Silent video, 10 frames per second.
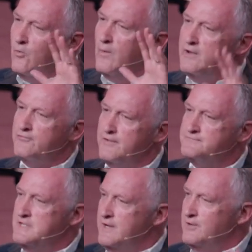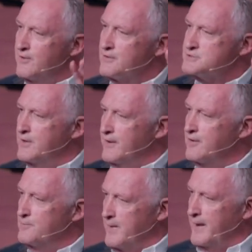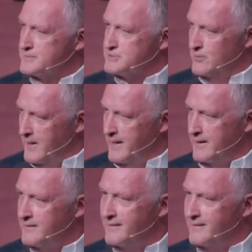don't wait 15 years and 100 pounds too late.